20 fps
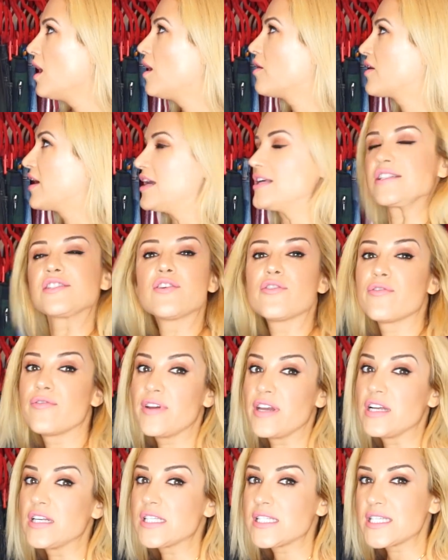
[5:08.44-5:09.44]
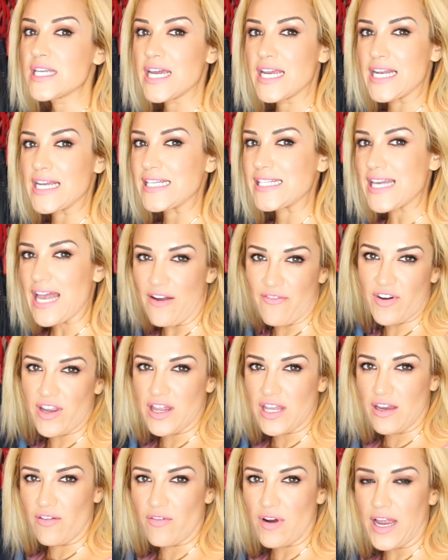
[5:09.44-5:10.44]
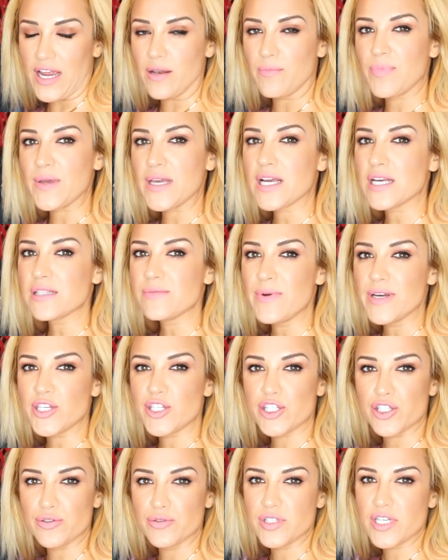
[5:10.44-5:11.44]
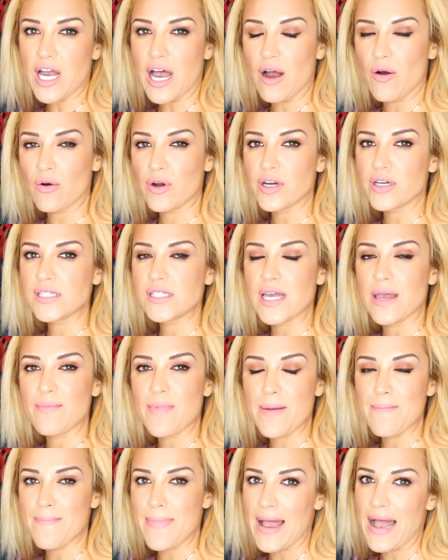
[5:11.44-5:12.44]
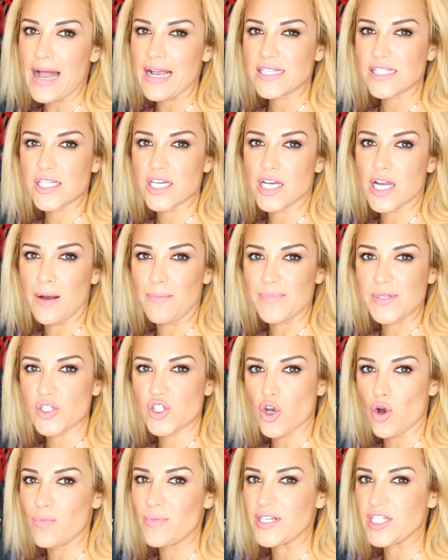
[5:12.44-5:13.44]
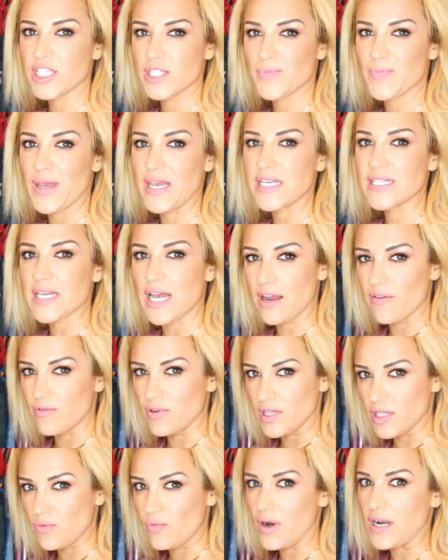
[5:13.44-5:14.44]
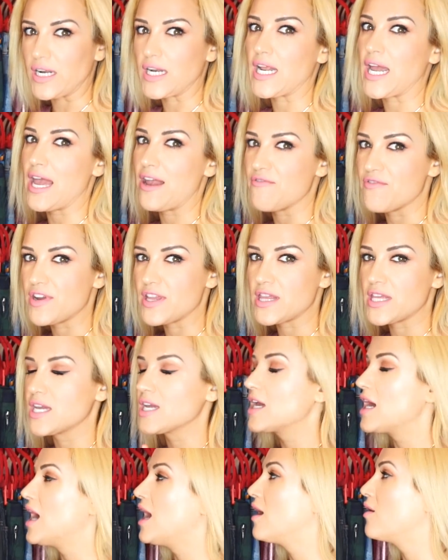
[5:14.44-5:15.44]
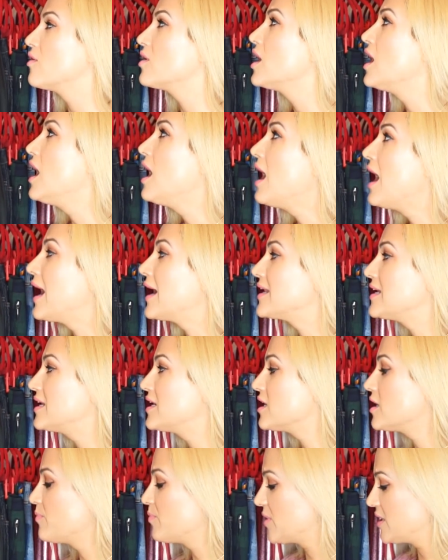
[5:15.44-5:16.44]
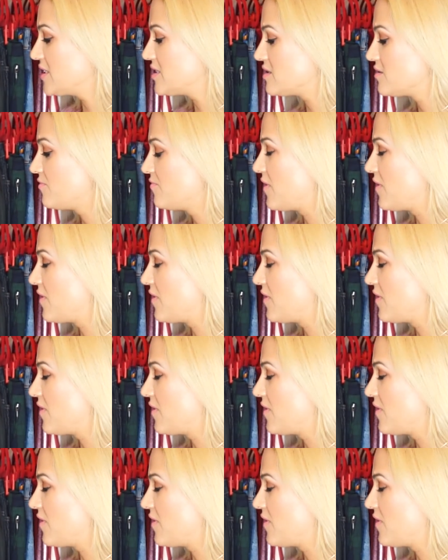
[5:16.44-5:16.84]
Okay, so real estate is everything, right? Because my shoe towers and my bags took up so much space, I really wanted everything out. I needed a place to